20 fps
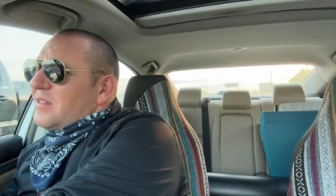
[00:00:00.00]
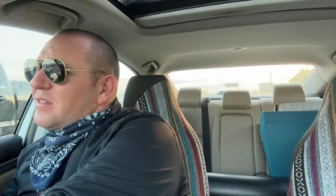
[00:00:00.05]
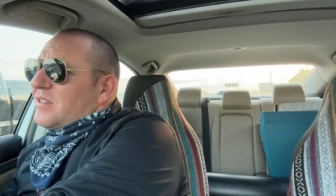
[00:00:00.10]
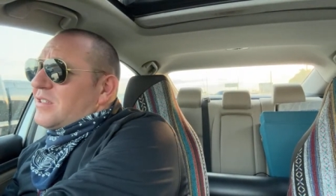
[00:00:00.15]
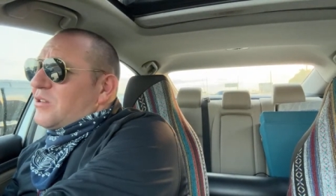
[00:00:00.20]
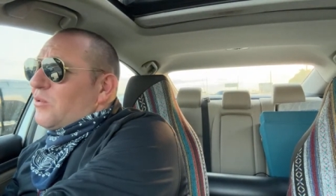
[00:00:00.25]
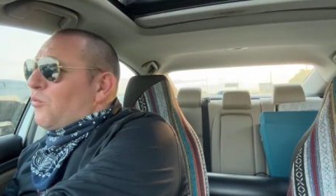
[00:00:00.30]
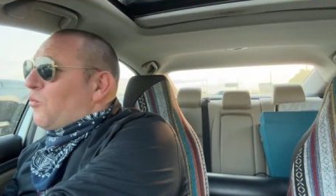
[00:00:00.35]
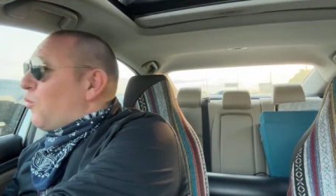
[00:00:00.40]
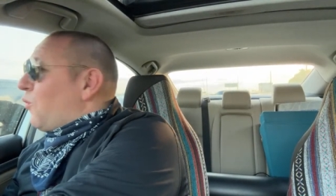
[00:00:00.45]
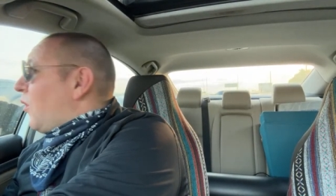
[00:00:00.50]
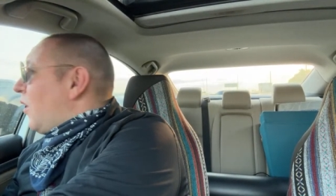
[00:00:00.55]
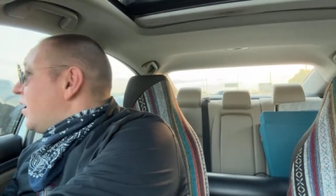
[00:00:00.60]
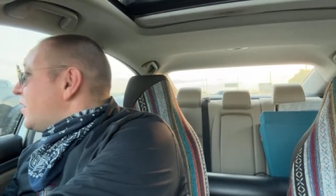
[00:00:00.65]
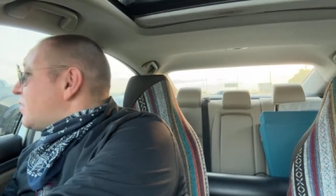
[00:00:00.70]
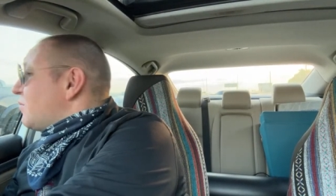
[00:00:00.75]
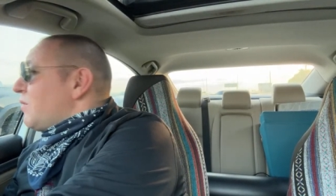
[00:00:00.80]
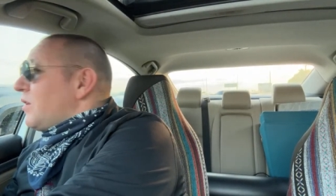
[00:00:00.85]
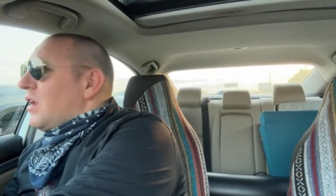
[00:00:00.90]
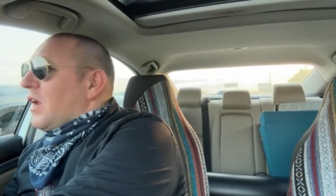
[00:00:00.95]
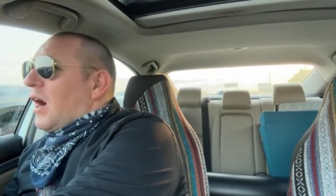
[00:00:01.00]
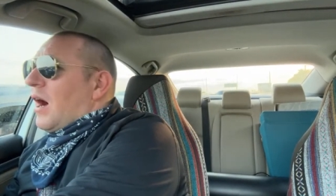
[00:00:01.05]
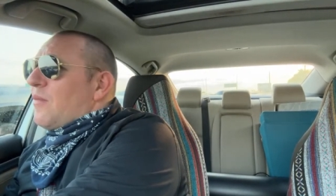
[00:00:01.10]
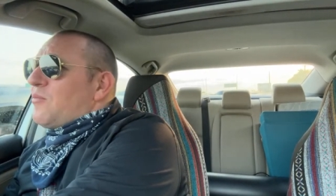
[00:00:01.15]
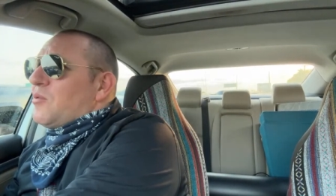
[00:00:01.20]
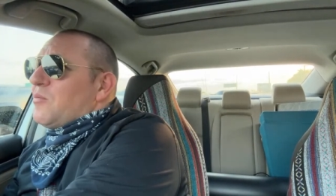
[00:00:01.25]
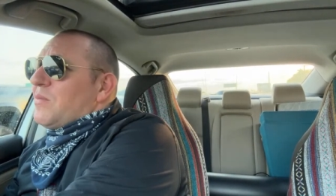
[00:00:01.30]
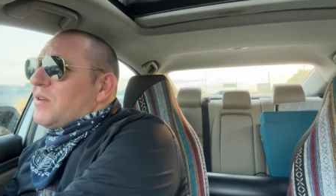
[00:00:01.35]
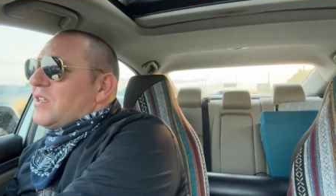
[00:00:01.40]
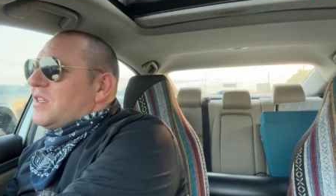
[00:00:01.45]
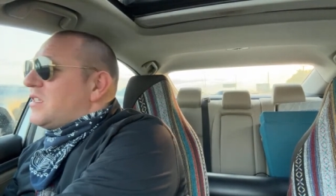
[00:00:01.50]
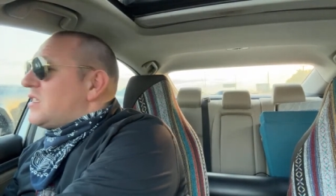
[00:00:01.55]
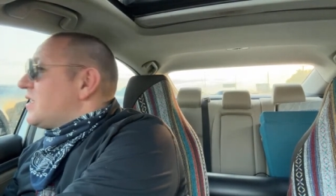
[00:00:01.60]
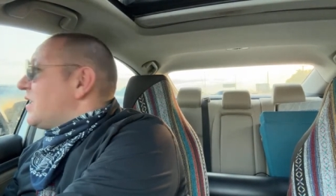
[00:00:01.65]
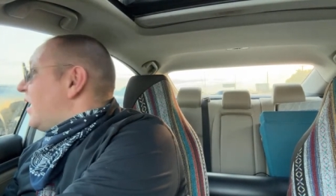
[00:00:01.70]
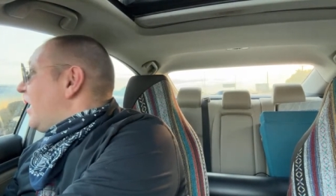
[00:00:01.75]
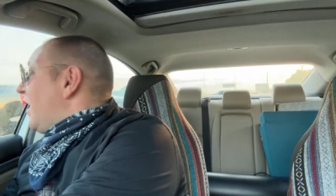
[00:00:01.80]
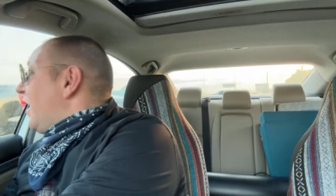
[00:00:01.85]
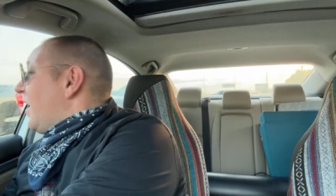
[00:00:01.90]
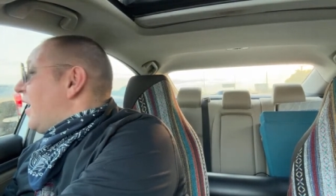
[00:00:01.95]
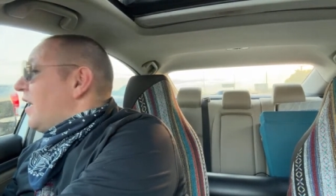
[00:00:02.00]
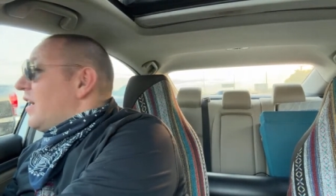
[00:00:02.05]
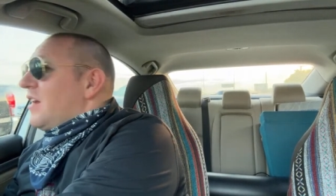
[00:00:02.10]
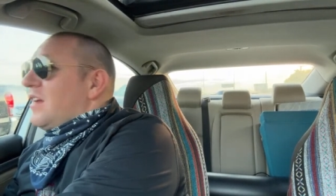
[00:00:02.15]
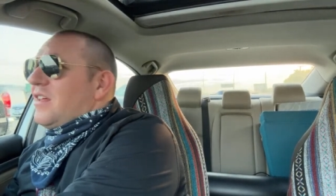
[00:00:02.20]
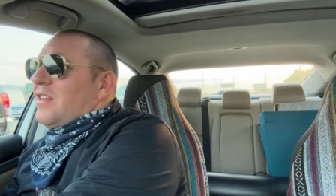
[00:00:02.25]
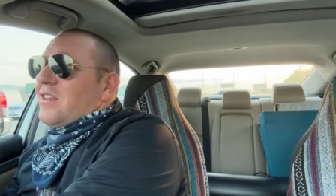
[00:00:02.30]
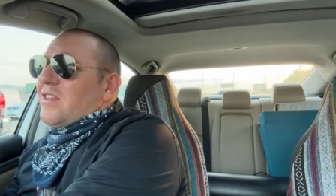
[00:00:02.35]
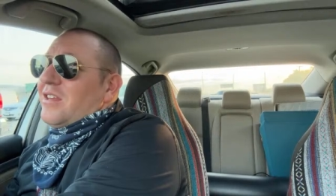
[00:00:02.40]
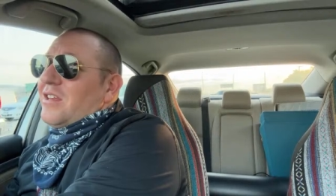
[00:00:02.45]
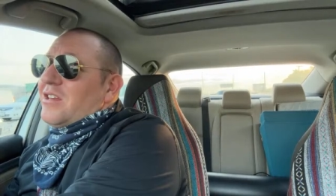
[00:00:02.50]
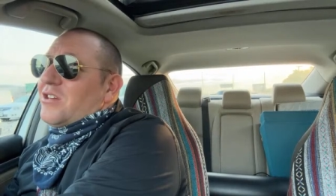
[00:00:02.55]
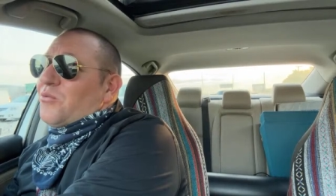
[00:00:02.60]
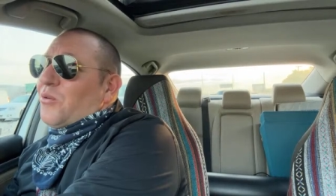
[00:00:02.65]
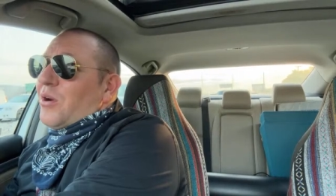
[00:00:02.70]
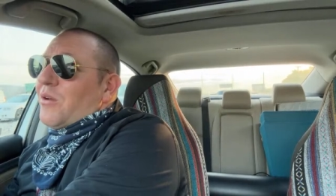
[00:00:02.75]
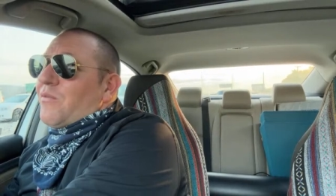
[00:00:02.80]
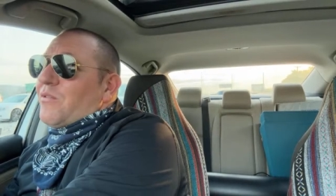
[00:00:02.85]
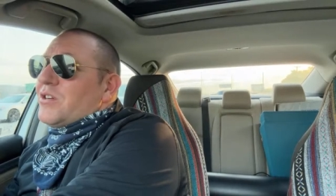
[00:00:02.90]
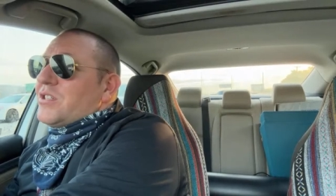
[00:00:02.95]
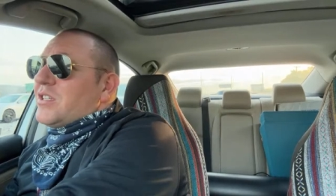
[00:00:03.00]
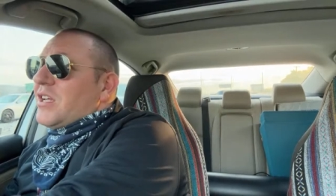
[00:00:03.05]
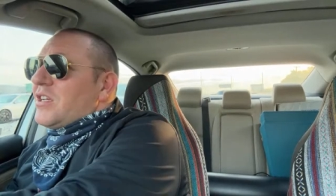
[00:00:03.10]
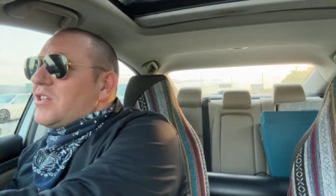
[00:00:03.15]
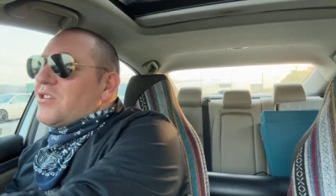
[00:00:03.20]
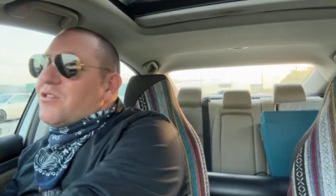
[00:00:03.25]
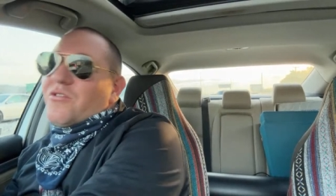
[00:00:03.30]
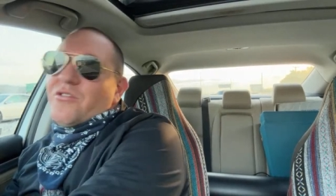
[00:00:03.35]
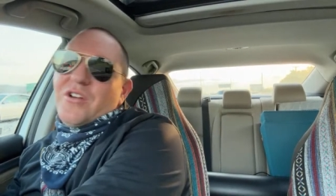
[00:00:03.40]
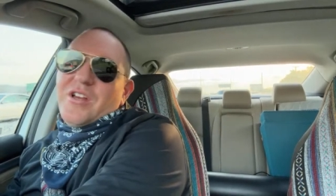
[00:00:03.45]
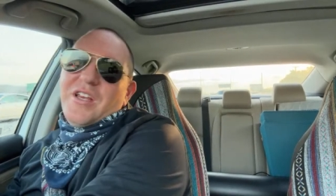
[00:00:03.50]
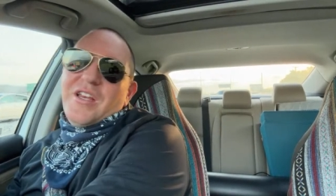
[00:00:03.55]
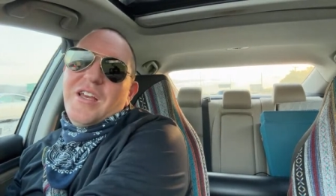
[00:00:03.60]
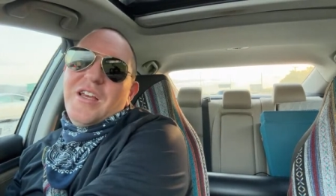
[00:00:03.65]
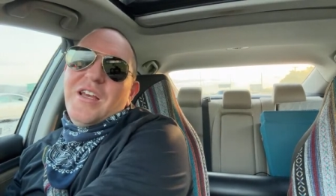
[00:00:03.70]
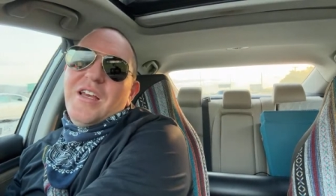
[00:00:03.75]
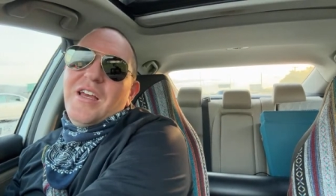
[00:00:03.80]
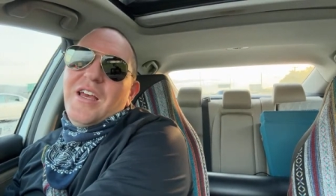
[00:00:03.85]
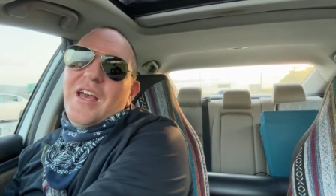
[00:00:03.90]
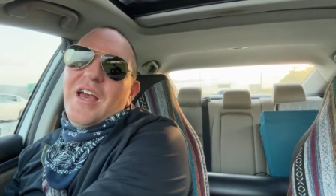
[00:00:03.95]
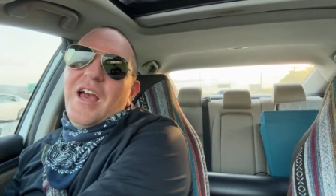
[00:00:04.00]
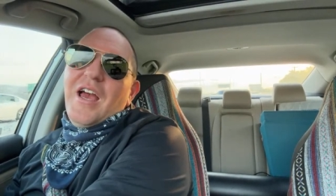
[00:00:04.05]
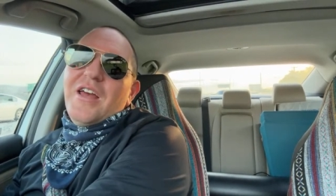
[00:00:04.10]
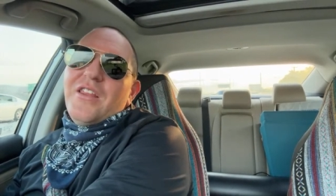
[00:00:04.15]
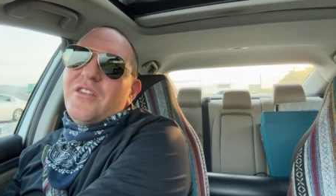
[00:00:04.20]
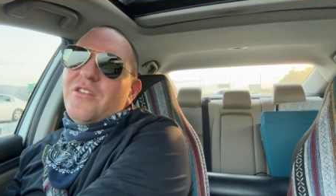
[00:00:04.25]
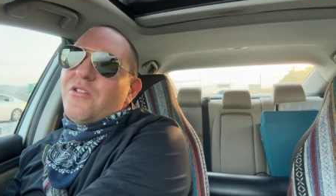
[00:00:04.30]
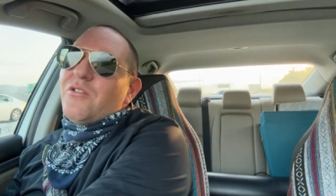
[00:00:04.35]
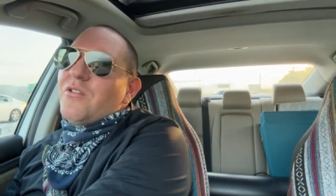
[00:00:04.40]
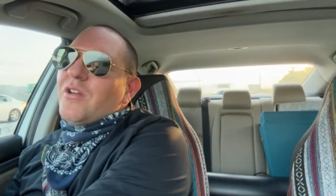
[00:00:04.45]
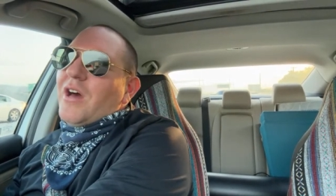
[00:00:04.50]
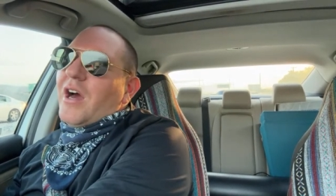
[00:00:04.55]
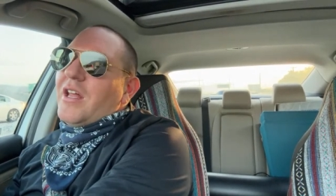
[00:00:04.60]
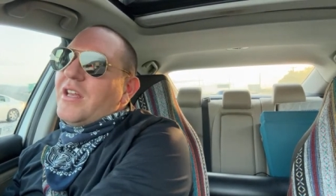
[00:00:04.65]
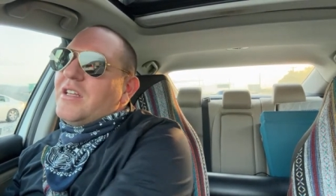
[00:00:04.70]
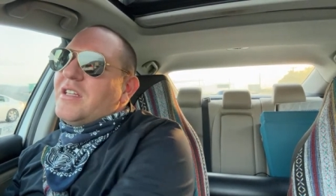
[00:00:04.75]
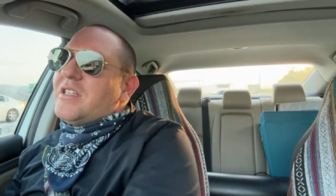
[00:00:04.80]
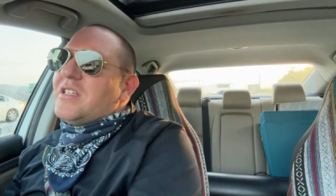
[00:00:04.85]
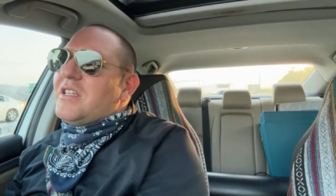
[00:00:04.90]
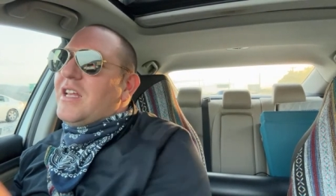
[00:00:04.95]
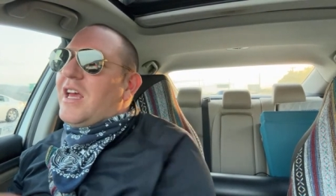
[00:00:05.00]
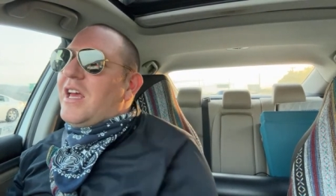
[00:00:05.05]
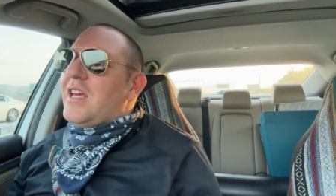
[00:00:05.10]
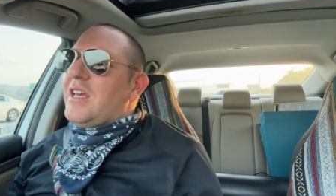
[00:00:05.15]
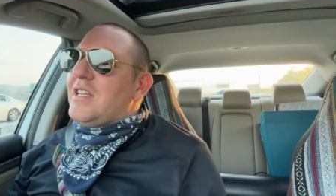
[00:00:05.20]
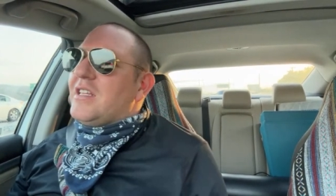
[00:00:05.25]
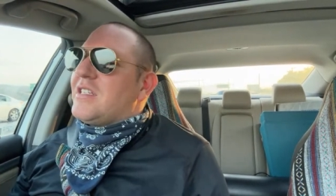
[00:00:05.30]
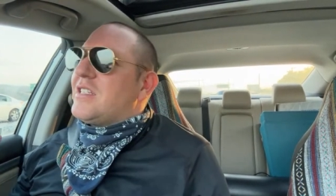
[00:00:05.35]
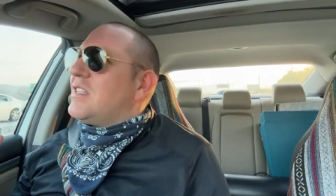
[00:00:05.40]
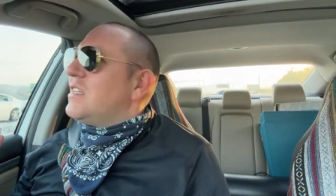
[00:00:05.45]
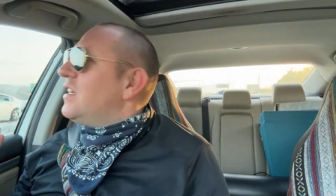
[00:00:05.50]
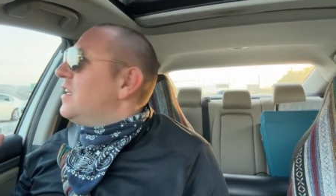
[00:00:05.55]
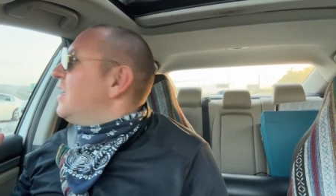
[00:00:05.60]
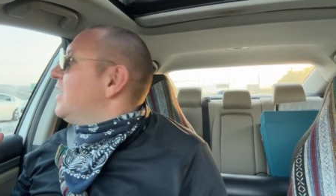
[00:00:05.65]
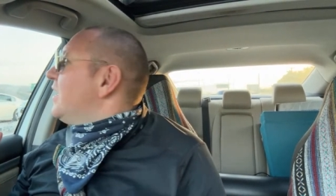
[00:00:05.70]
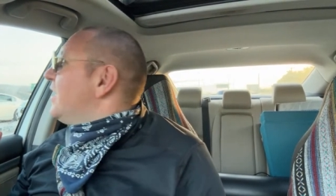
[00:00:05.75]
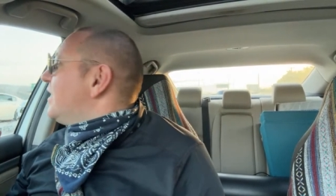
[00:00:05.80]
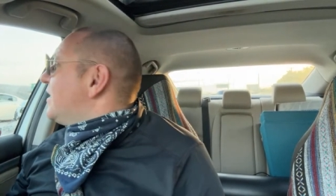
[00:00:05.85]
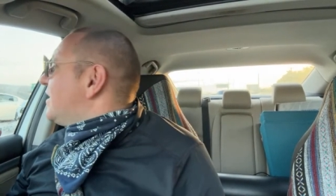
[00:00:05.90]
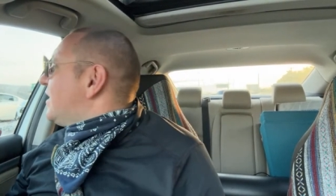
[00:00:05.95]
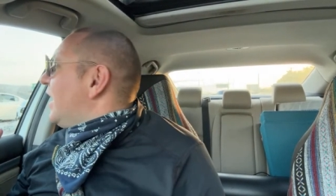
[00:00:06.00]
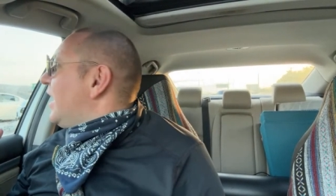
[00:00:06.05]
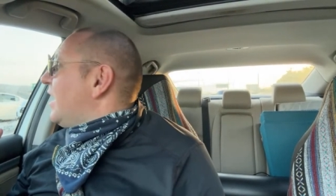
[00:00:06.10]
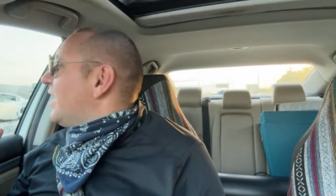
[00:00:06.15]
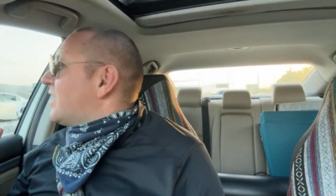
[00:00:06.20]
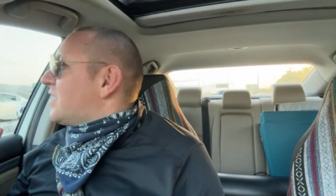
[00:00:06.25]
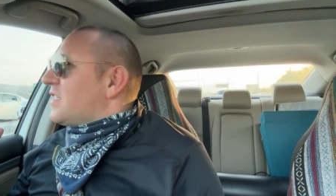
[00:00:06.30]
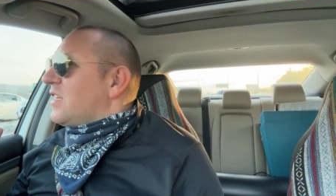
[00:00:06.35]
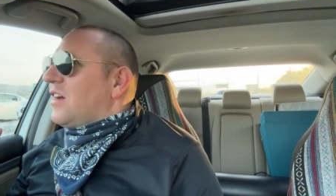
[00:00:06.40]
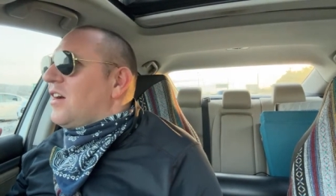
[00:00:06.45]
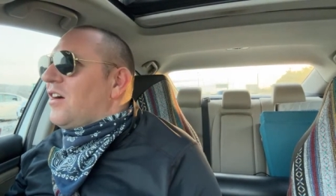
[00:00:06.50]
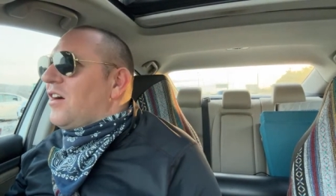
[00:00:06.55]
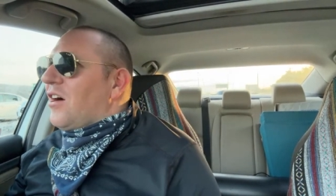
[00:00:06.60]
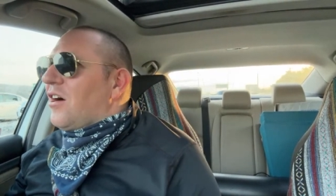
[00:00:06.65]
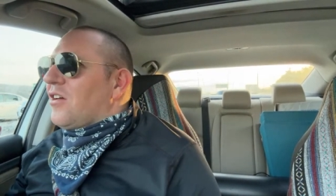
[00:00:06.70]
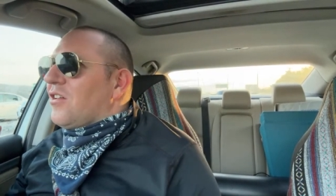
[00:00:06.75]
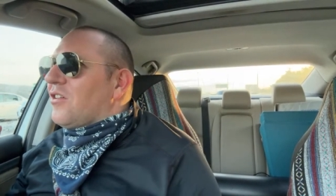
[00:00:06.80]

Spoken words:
to want to be an optimist in the 21st century in the United States takes a